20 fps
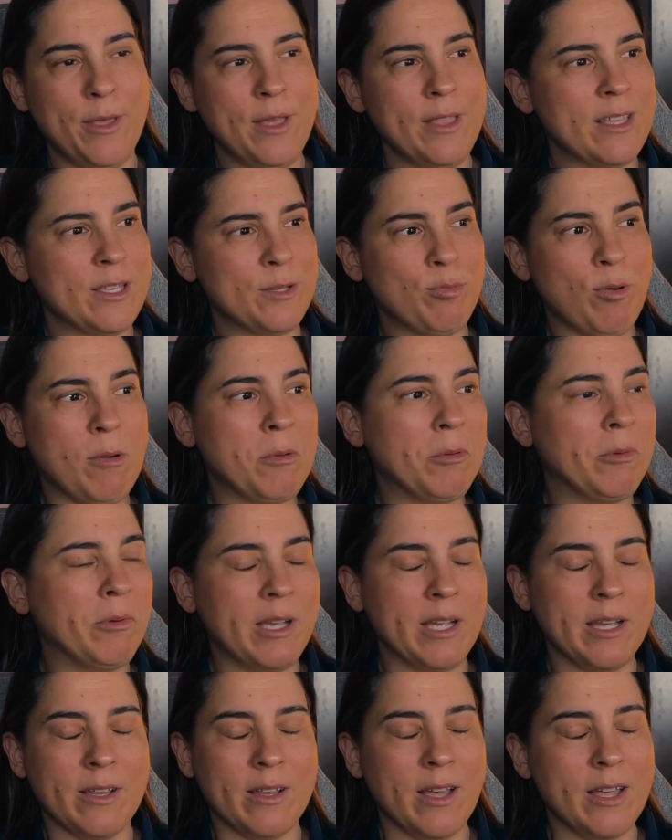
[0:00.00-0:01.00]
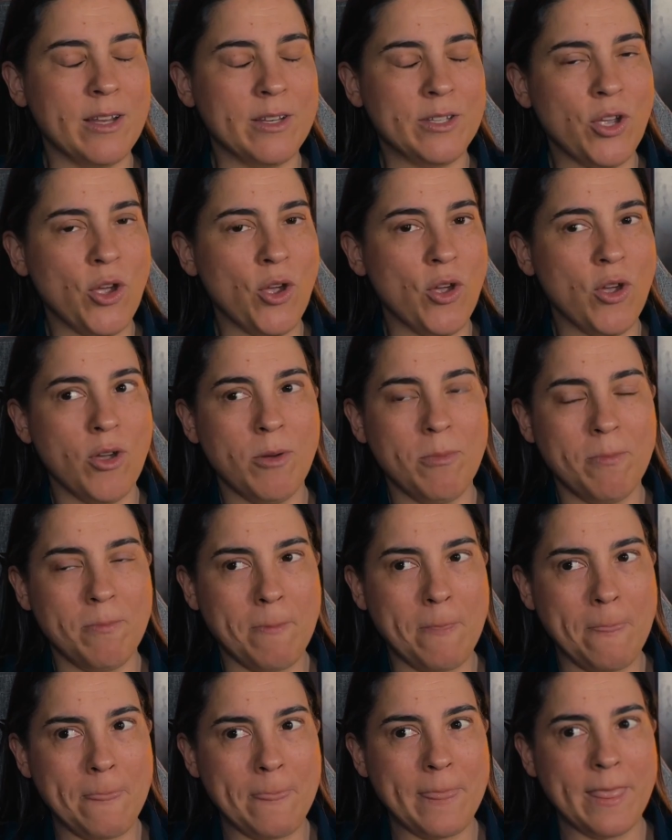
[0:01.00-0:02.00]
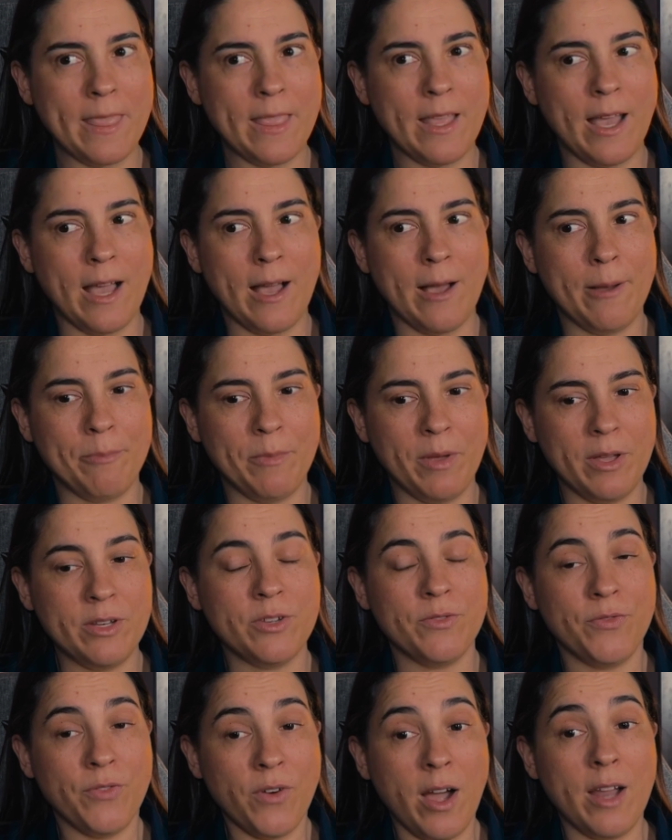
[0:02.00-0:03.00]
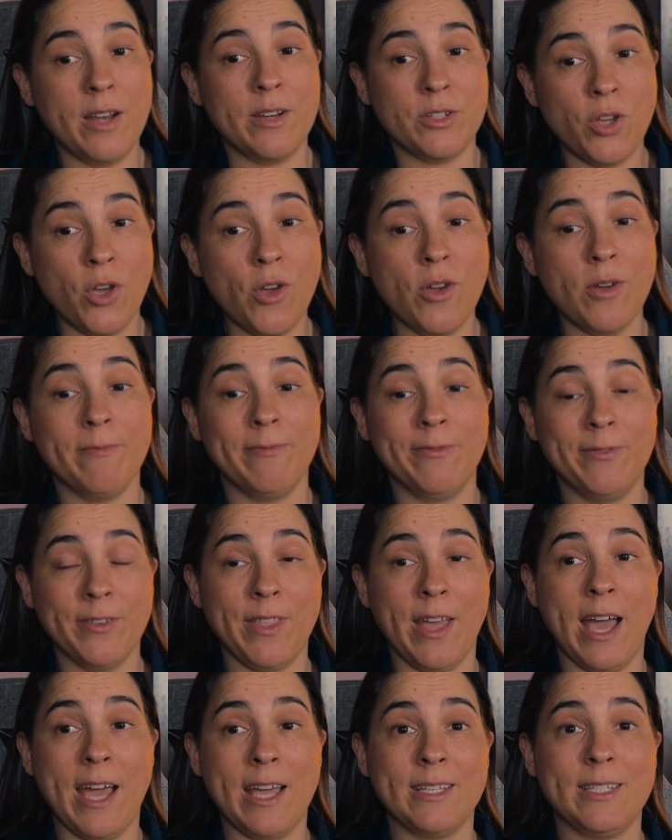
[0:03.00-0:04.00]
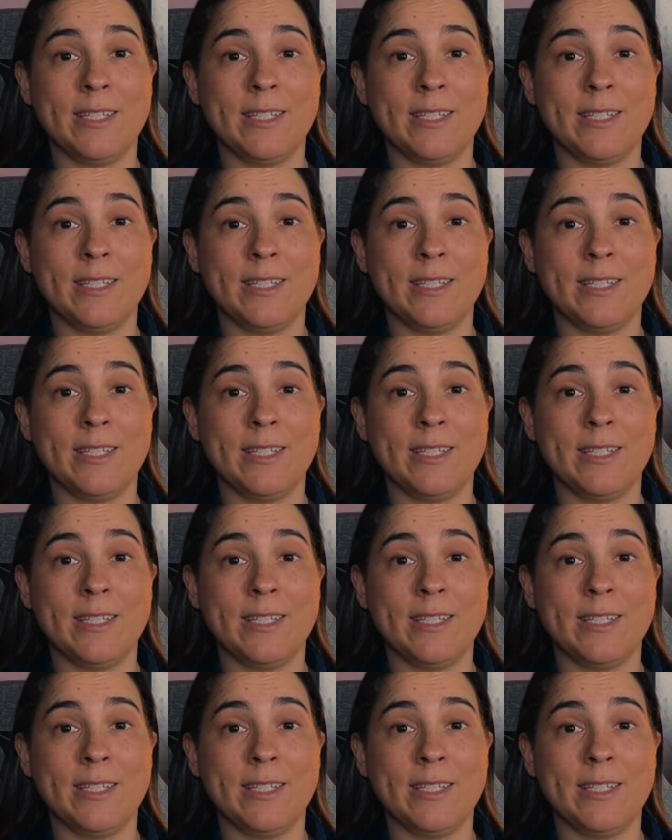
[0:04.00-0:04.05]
there's probably a term, a defined term for that,